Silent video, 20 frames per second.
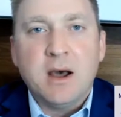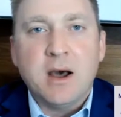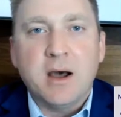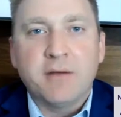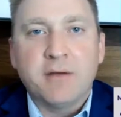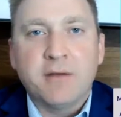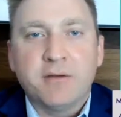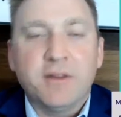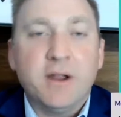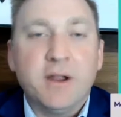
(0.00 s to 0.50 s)

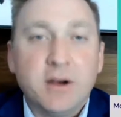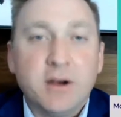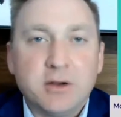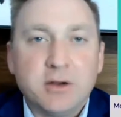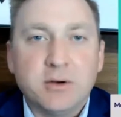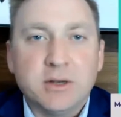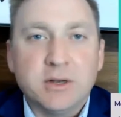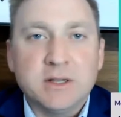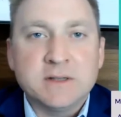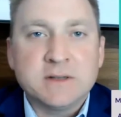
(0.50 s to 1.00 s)
for their
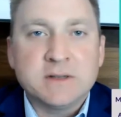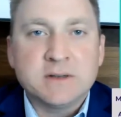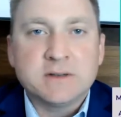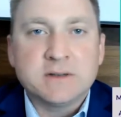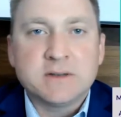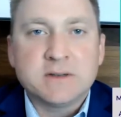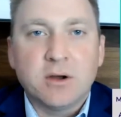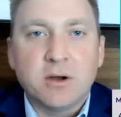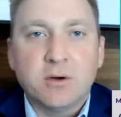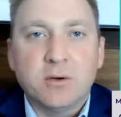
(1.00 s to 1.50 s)
annuities.
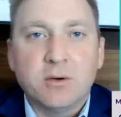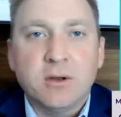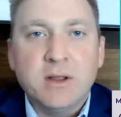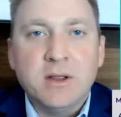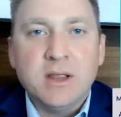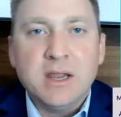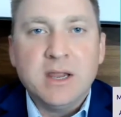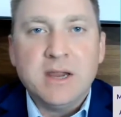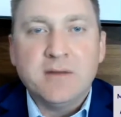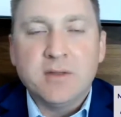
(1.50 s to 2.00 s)
So
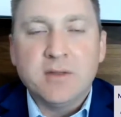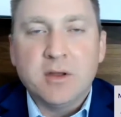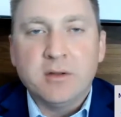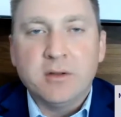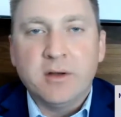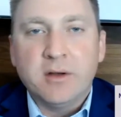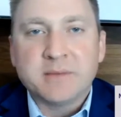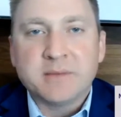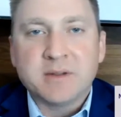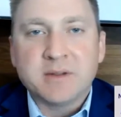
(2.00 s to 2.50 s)
even though the
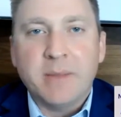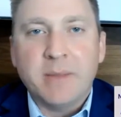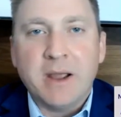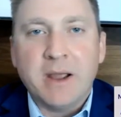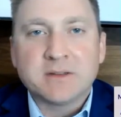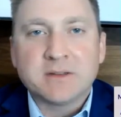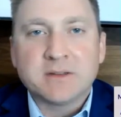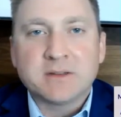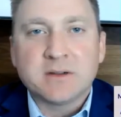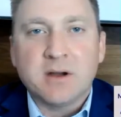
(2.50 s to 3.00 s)
lump sum
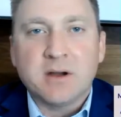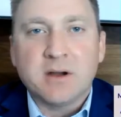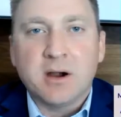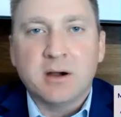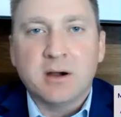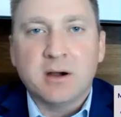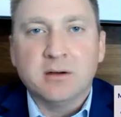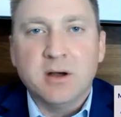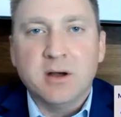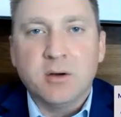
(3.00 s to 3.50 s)
payouts
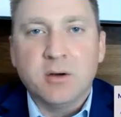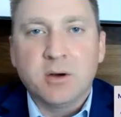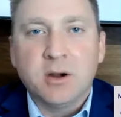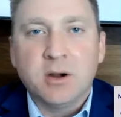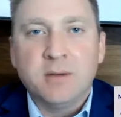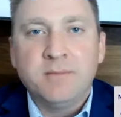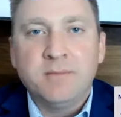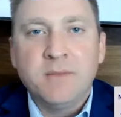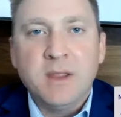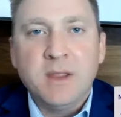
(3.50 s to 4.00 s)
are
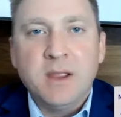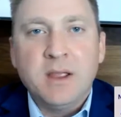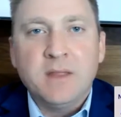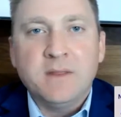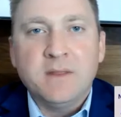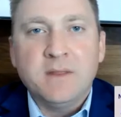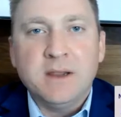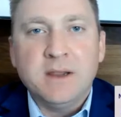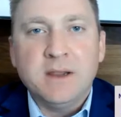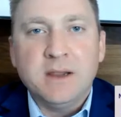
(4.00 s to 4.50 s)
lower,
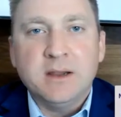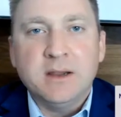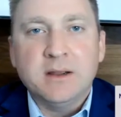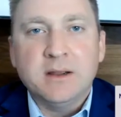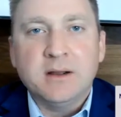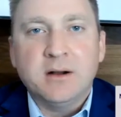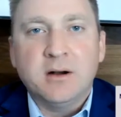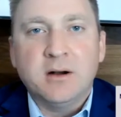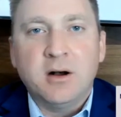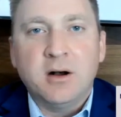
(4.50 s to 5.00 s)
the
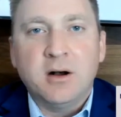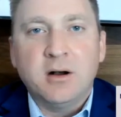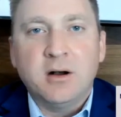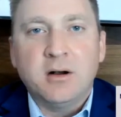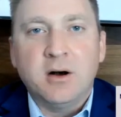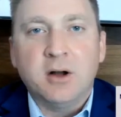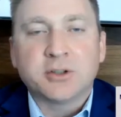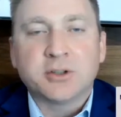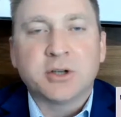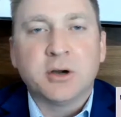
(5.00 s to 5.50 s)

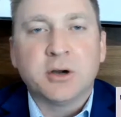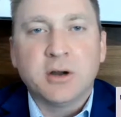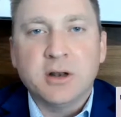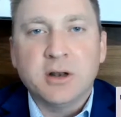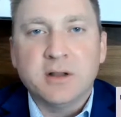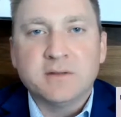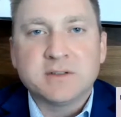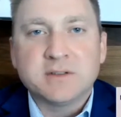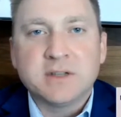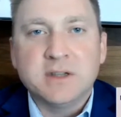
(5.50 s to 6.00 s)

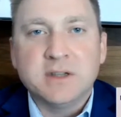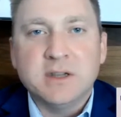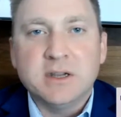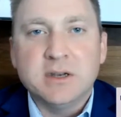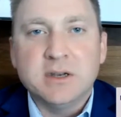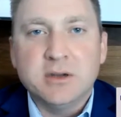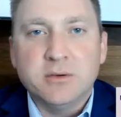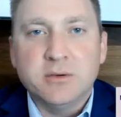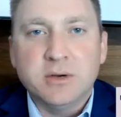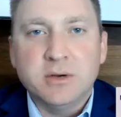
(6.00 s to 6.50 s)
alternatives to the
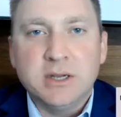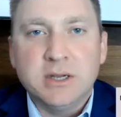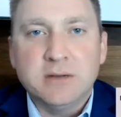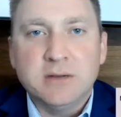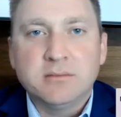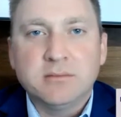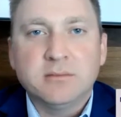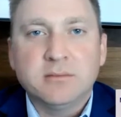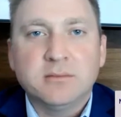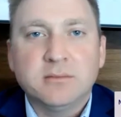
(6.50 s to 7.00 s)
annuity,
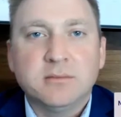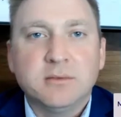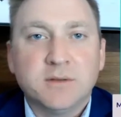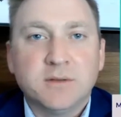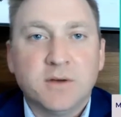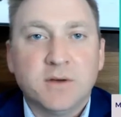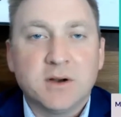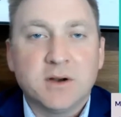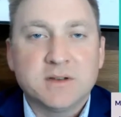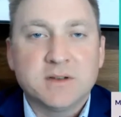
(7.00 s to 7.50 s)
as
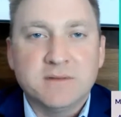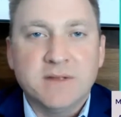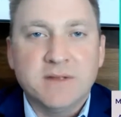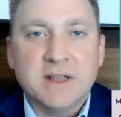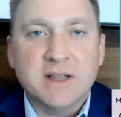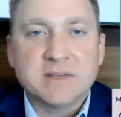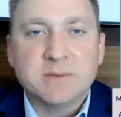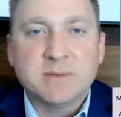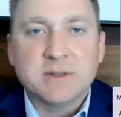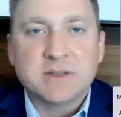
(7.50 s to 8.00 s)
far as
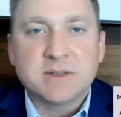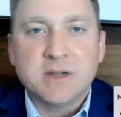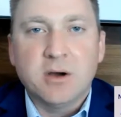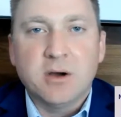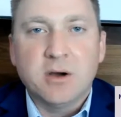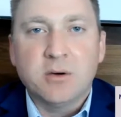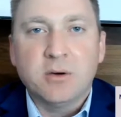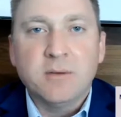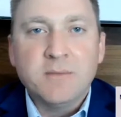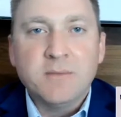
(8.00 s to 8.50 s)
investments
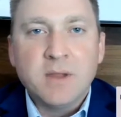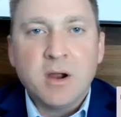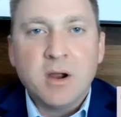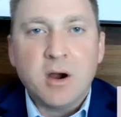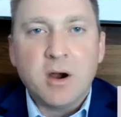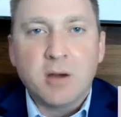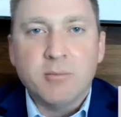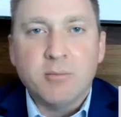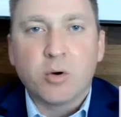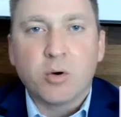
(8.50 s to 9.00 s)
go,
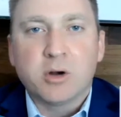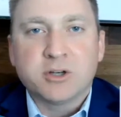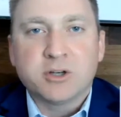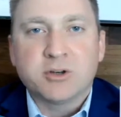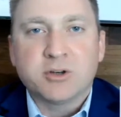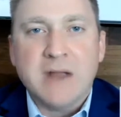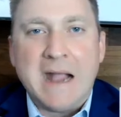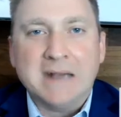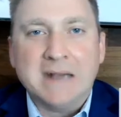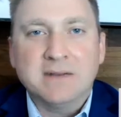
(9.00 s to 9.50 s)
are more
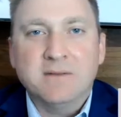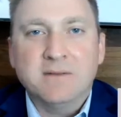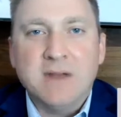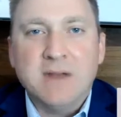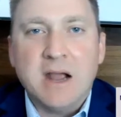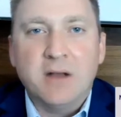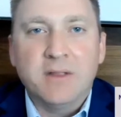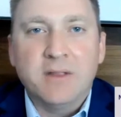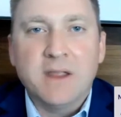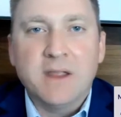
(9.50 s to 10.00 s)
attractive
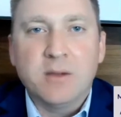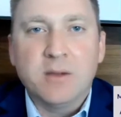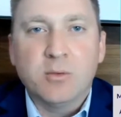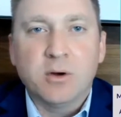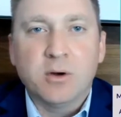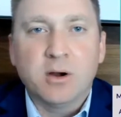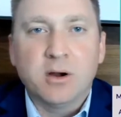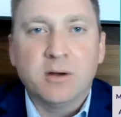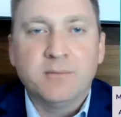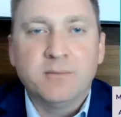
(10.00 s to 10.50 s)
now than they
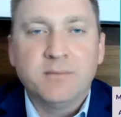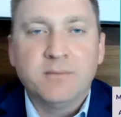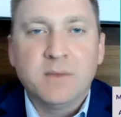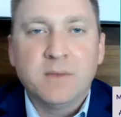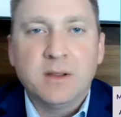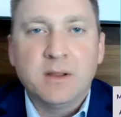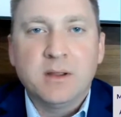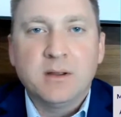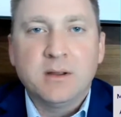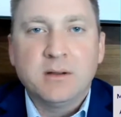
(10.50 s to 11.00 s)
were
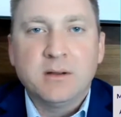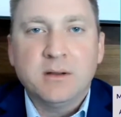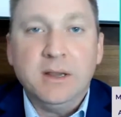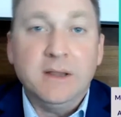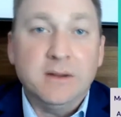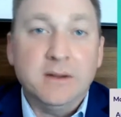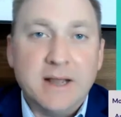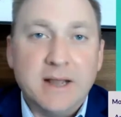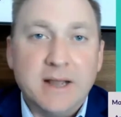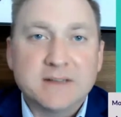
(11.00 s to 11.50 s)
in
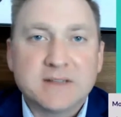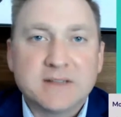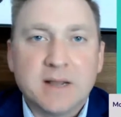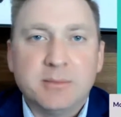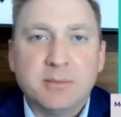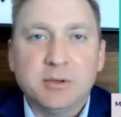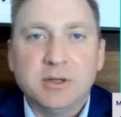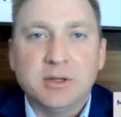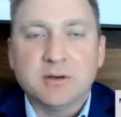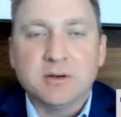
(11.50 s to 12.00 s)
the last
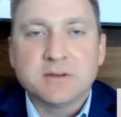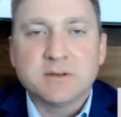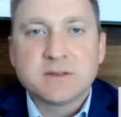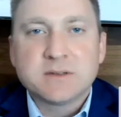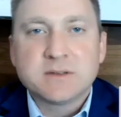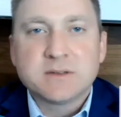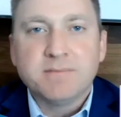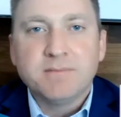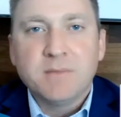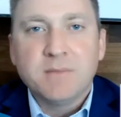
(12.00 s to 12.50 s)
couple of years.